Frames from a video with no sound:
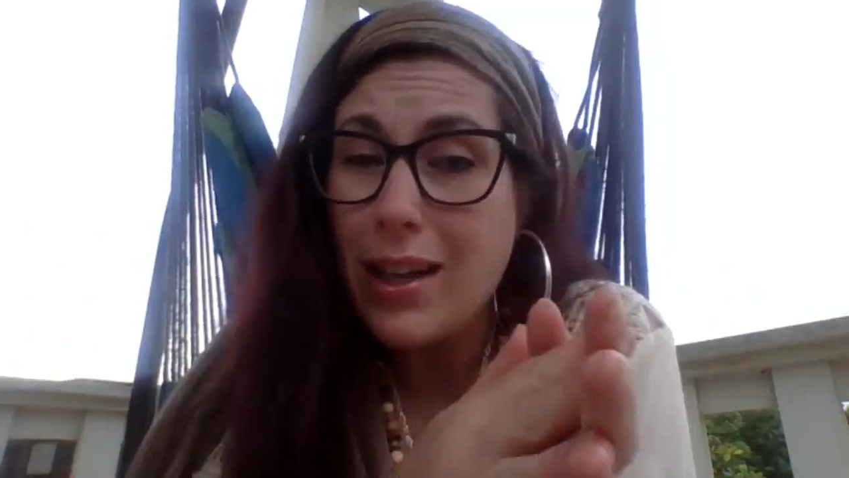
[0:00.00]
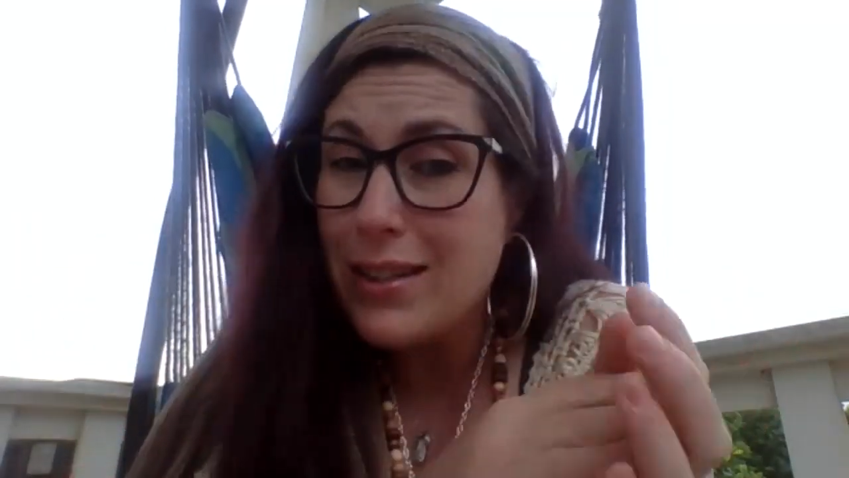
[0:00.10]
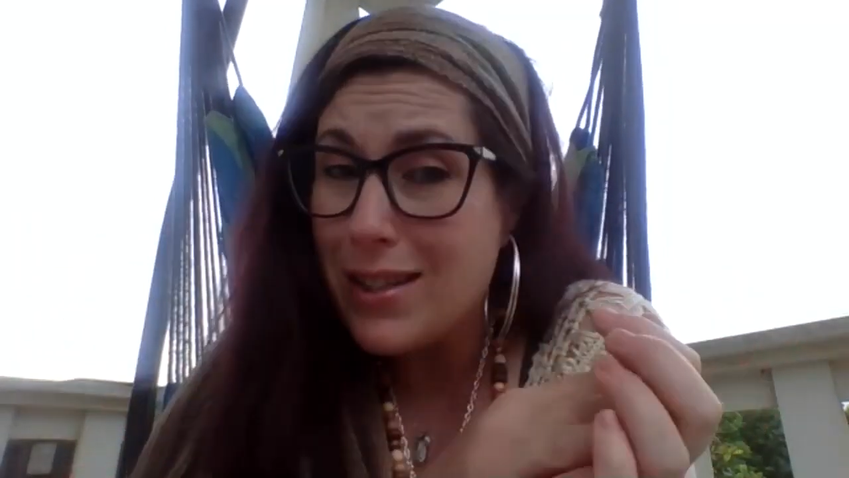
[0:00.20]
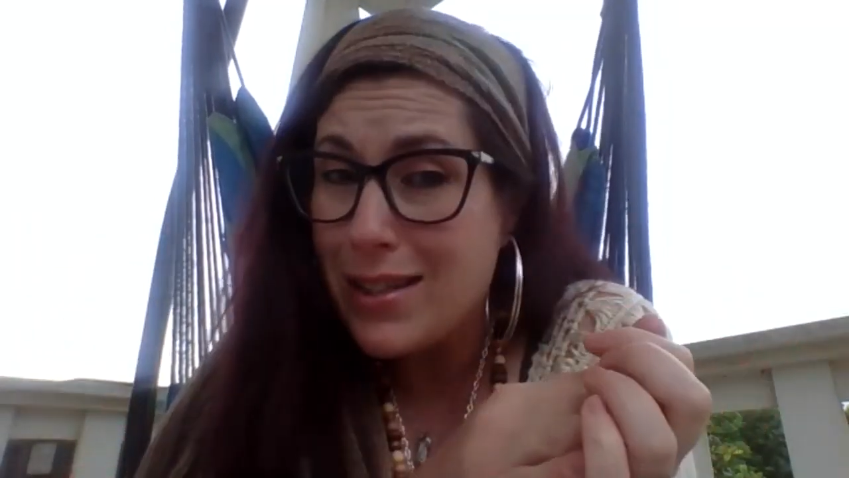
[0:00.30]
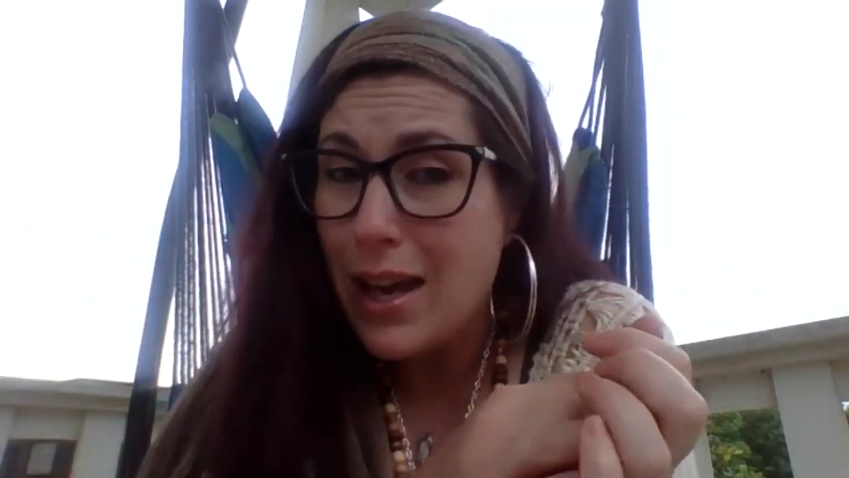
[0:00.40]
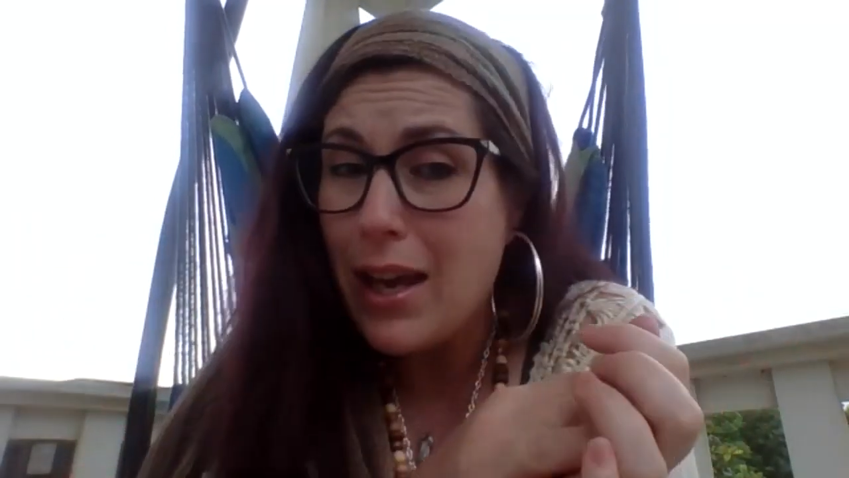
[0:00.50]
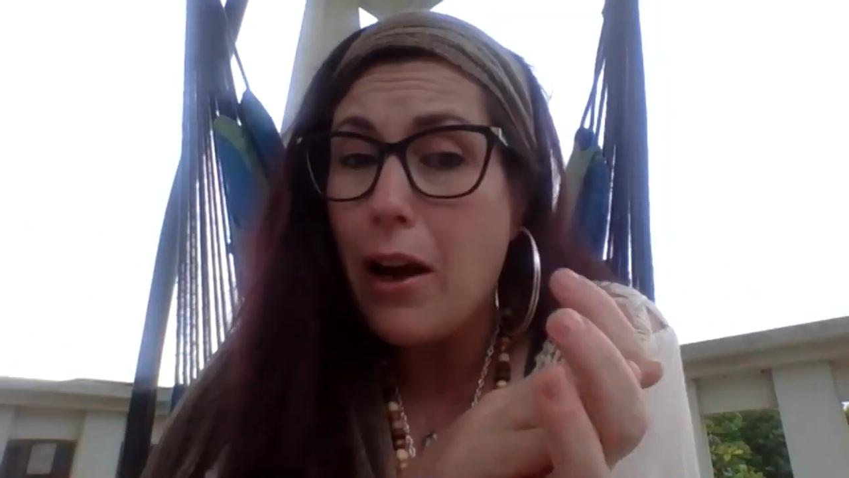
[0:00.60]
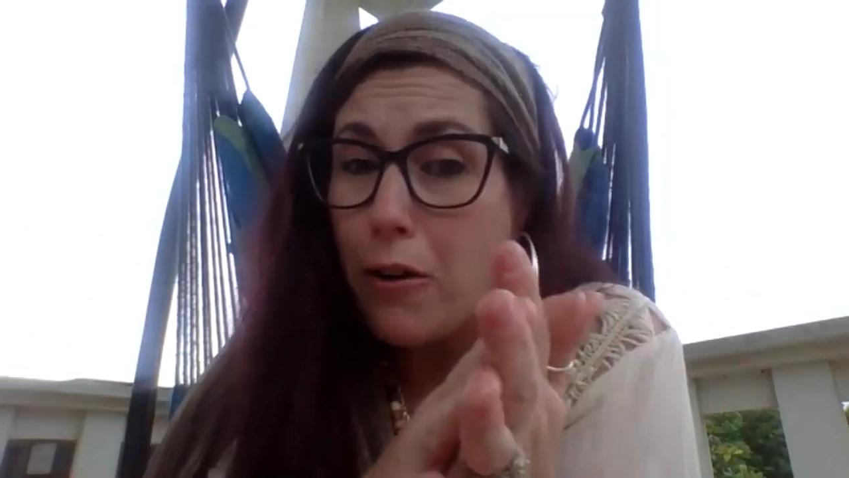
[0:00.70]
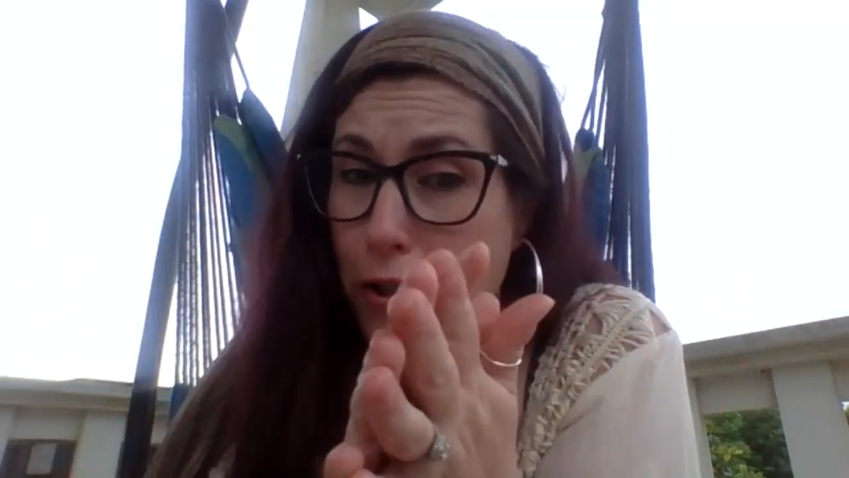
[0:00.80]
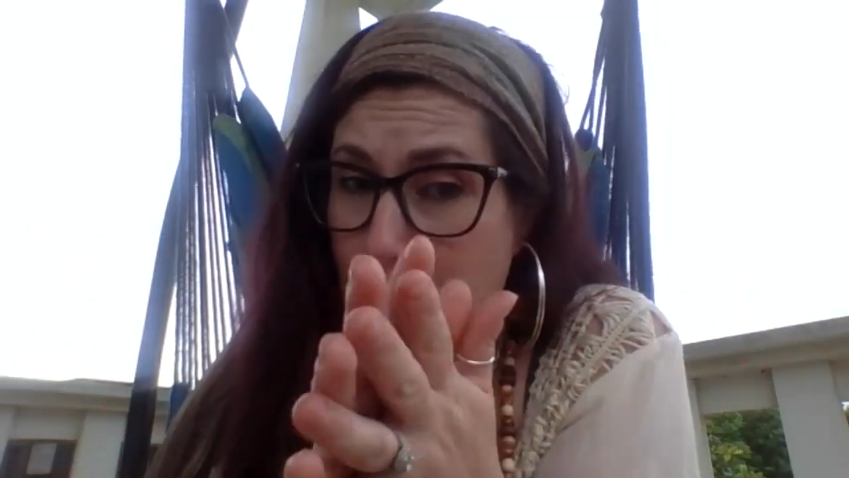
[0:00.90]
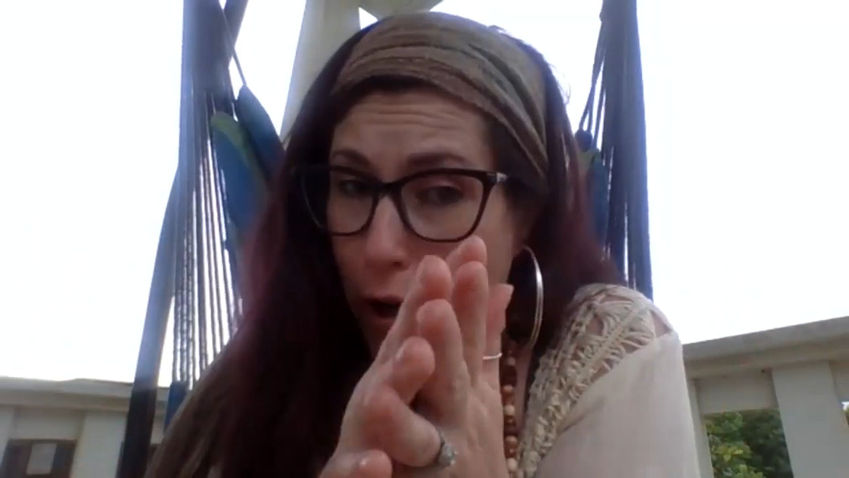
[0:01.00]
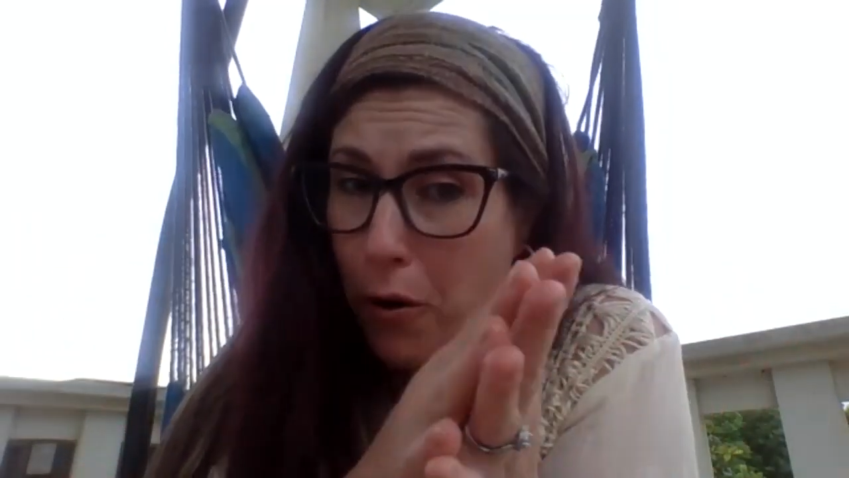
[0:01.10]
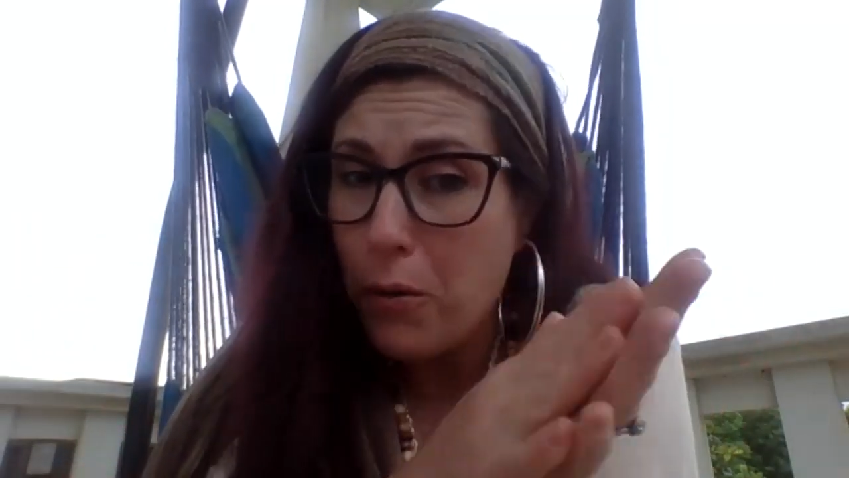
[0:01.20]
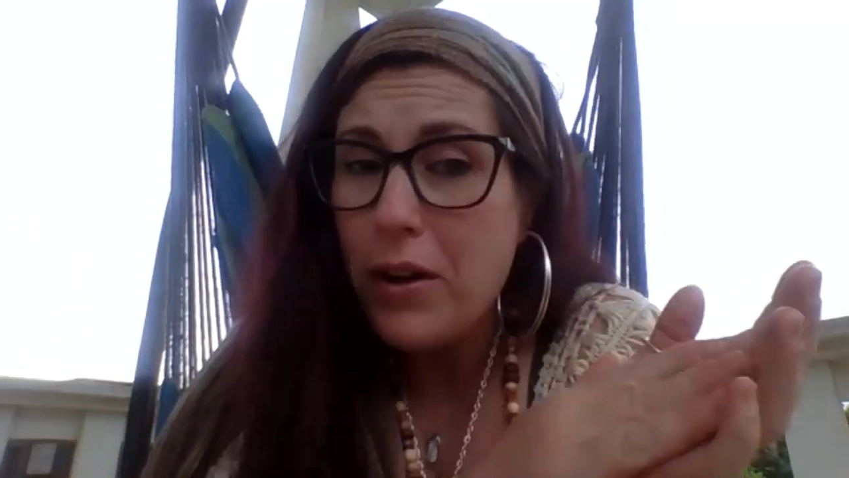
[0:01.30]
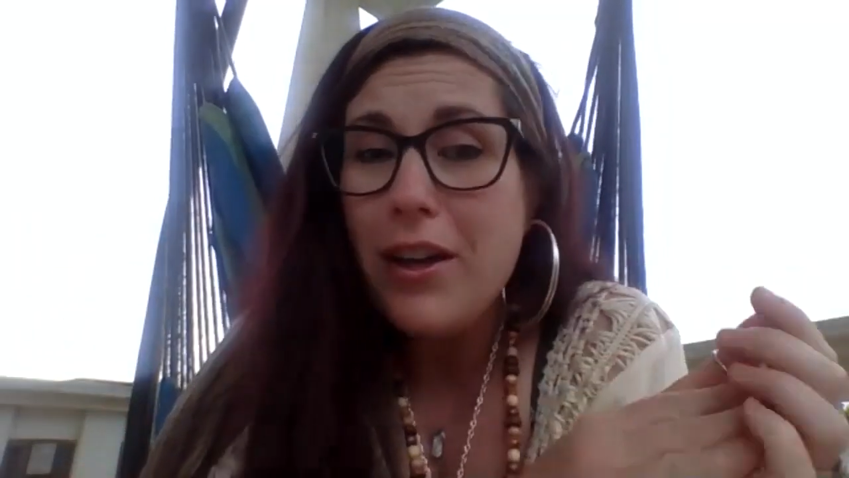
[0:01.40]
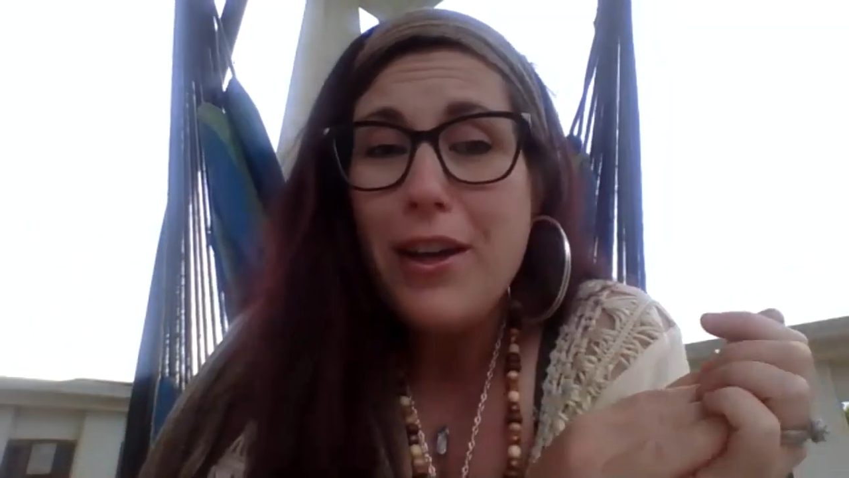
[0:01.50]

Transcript: And I did say our show